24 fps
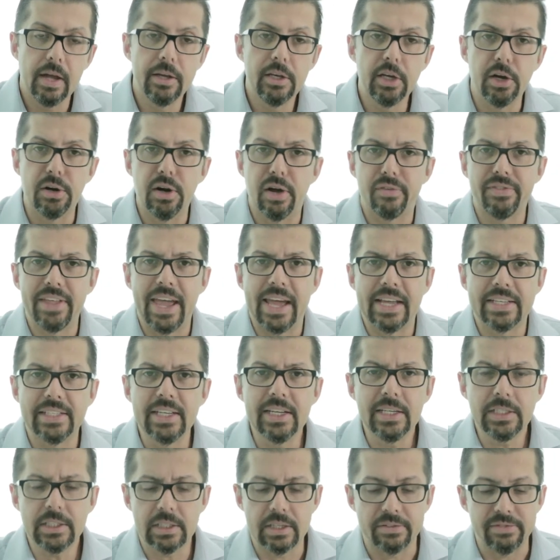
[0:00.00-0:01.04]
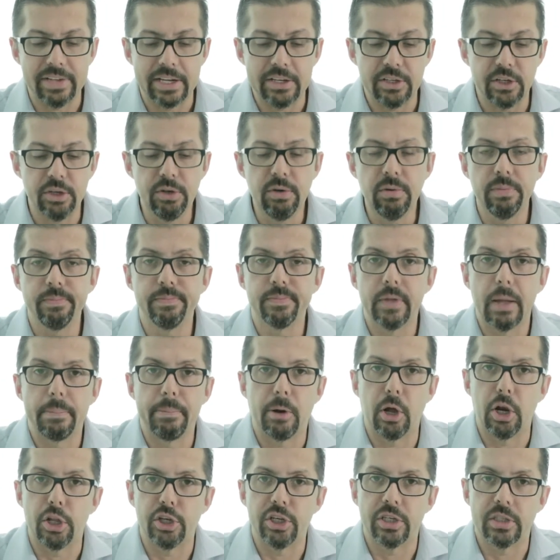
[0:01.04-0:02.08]
Don't know if they exist. If they do,
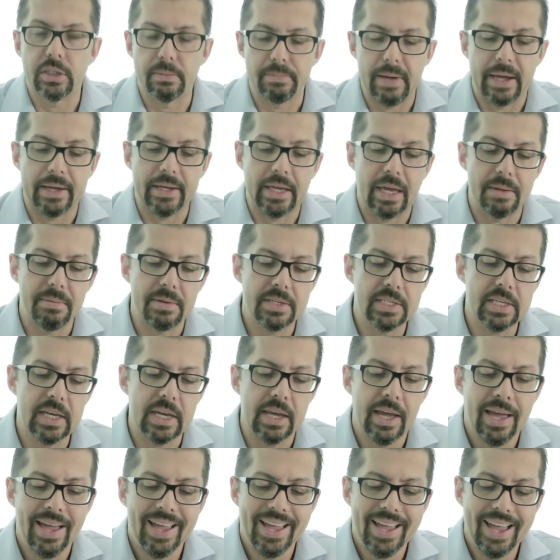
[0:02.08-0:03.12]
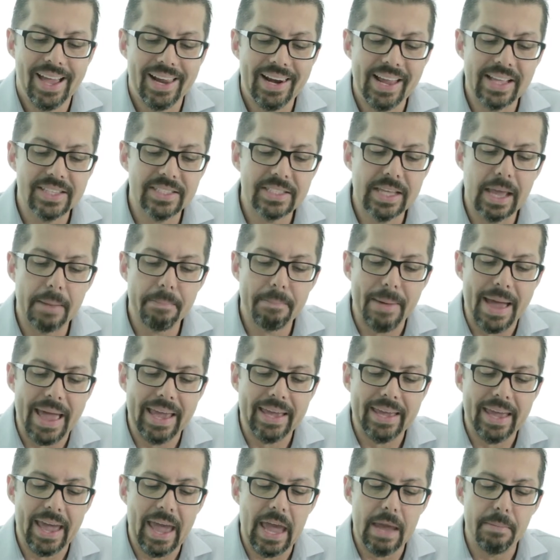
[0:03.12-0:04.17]
apologies to Bank ABC. And let's say
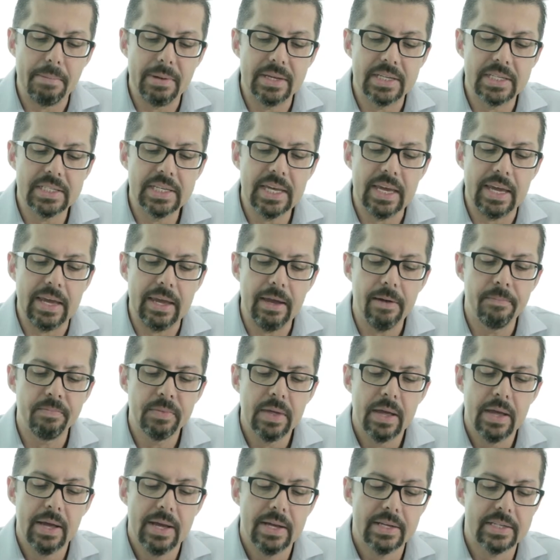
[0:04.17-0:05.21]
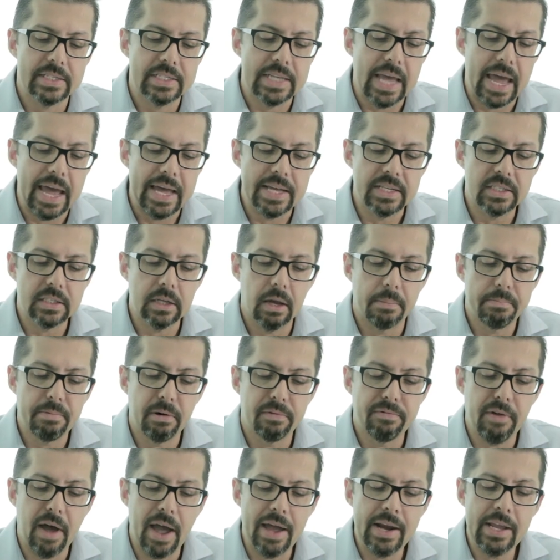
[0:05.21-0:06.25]
Bank ABC says,
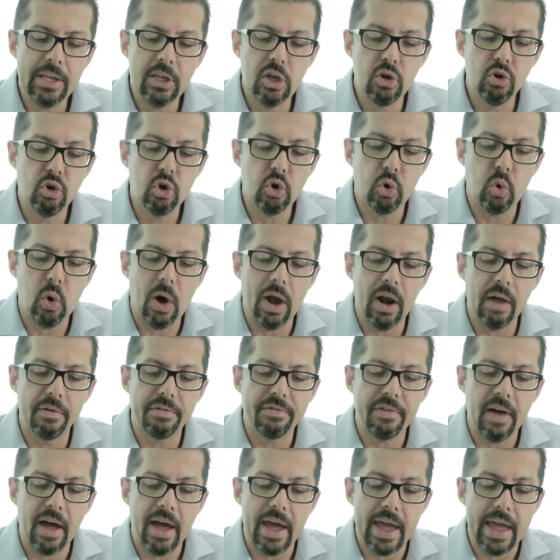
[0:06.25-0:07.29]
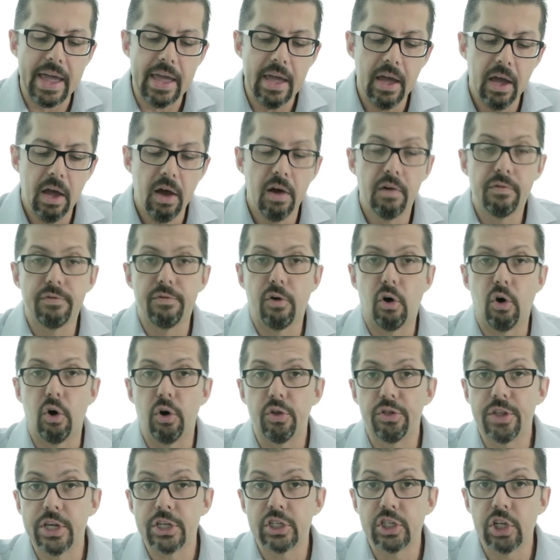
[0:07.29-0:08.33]
providing you qualify
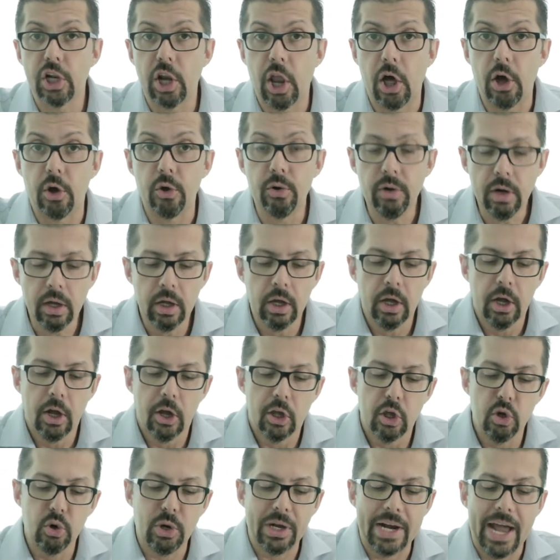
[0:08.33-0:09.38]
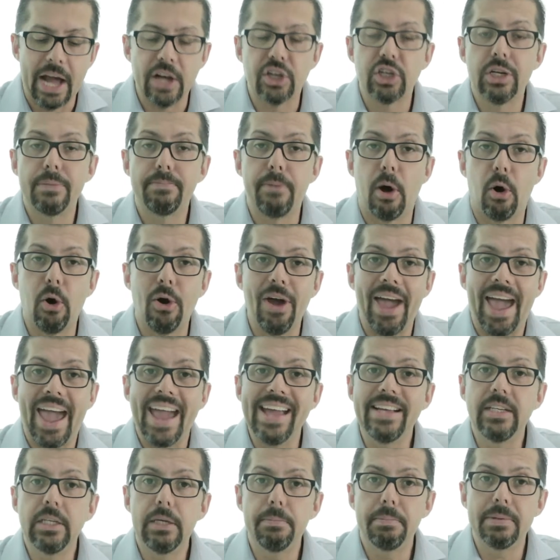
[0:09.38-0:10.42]
for this loan, you can actually borrow
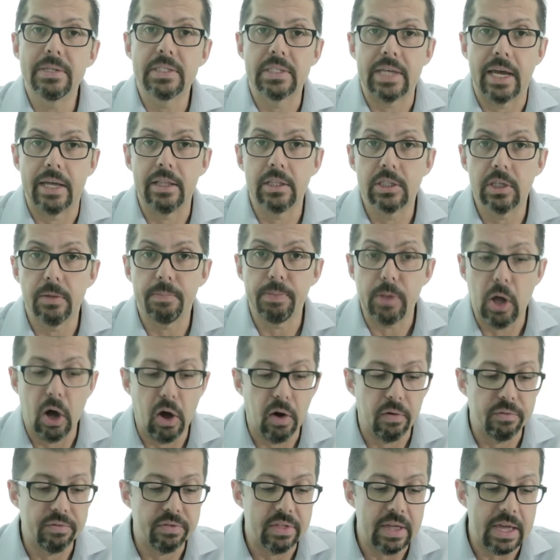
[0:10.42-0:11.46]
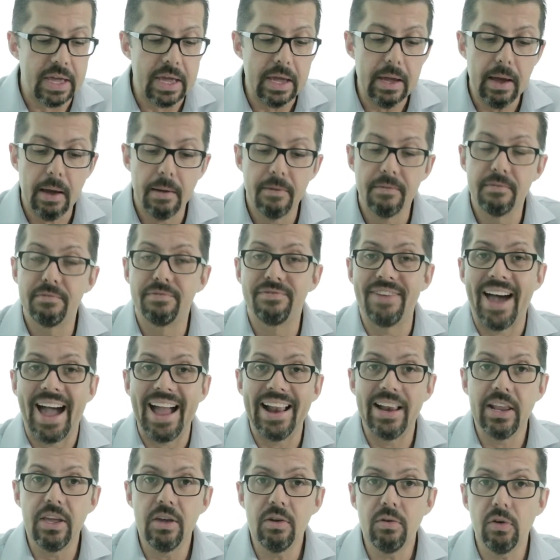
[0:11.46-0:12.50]
80% of the
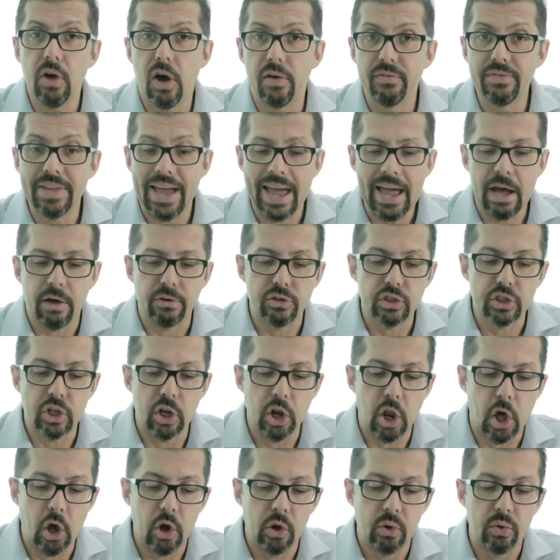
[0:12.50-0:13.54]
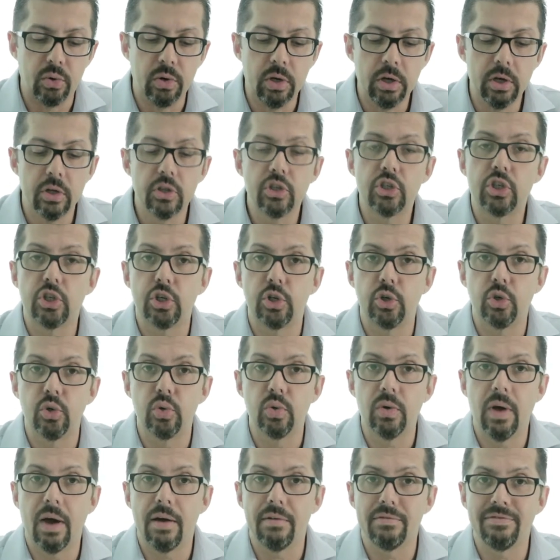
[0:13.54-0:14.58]
value of the house, loan
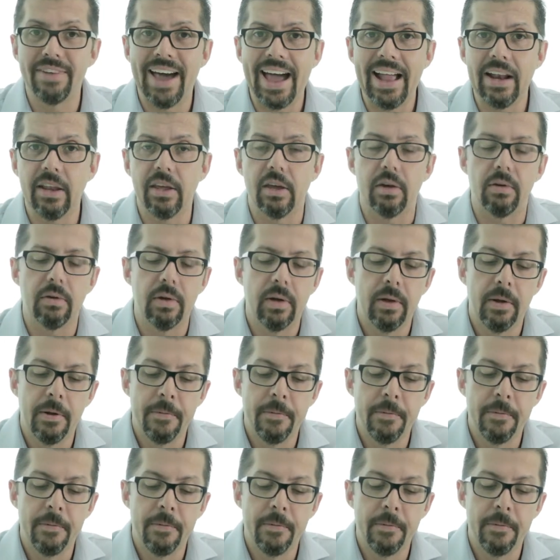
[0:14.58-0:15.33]
to value.